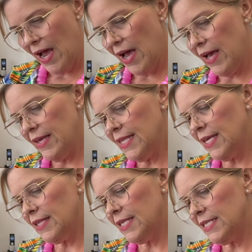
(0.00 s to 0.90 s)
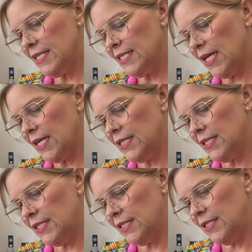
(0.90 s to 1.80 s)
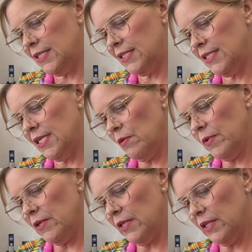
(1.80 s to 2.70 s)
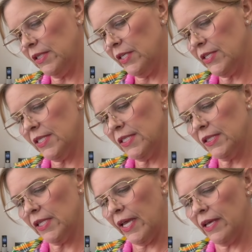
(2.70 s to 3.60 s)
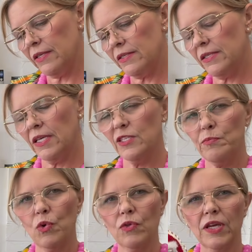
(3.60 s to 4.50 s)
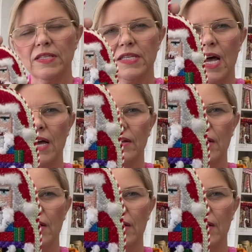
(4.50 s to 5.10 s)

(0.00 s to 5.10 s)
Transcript: I think this is like a double Alicia's lace. It's got